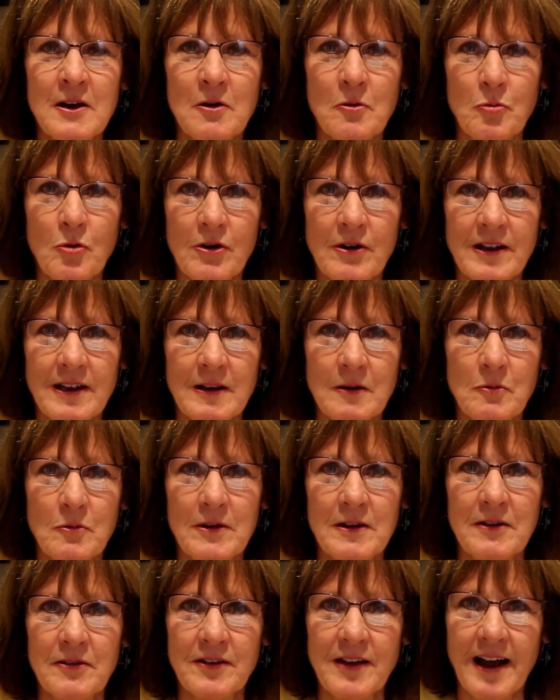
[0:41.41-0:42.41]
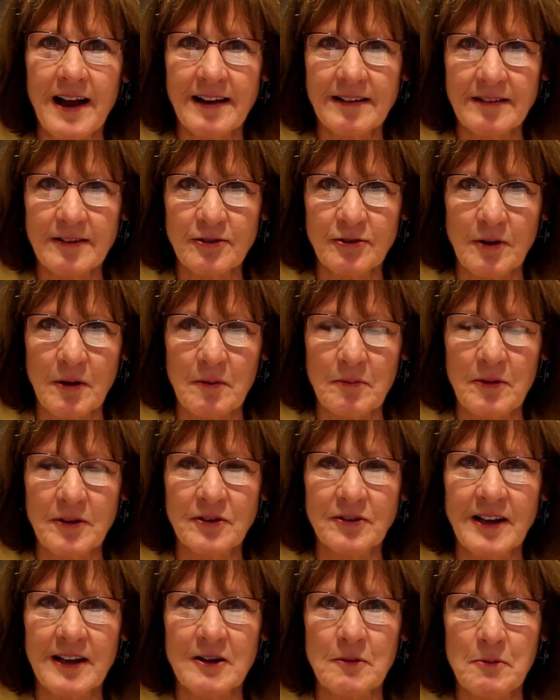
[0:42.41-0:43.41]
working with guidance from the
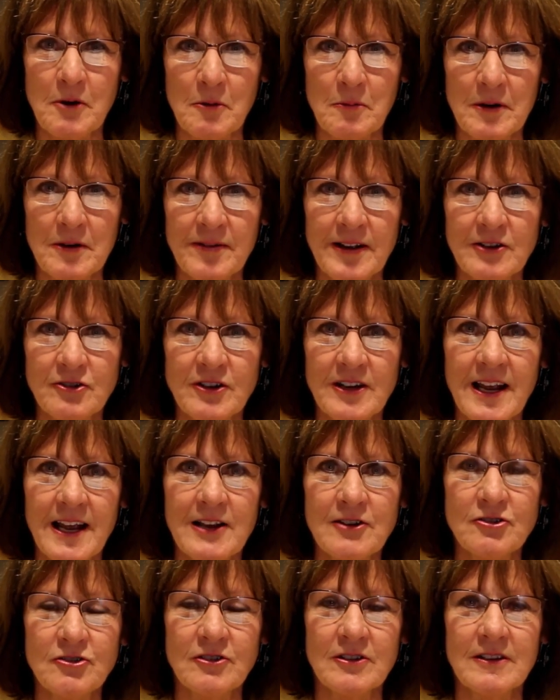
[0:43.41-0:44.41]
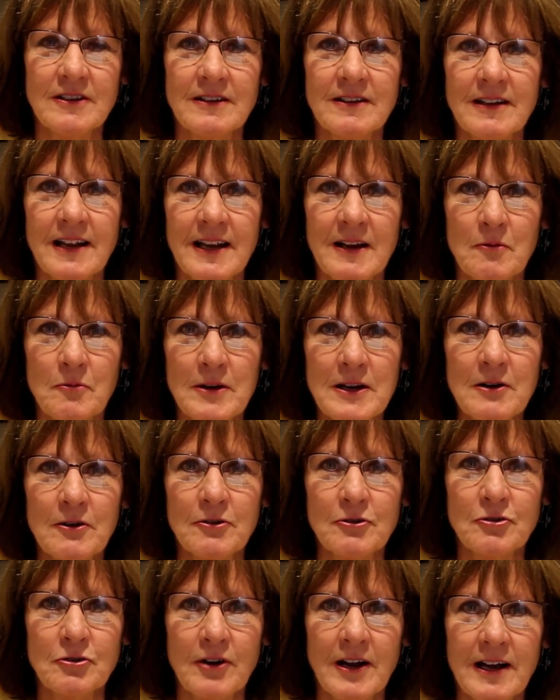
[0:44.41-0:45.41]
State Department of Education, and we
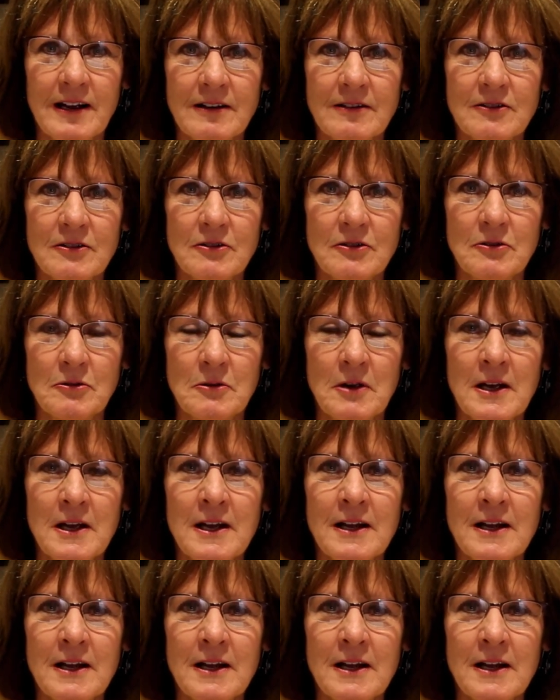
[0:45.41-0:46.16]
are trying to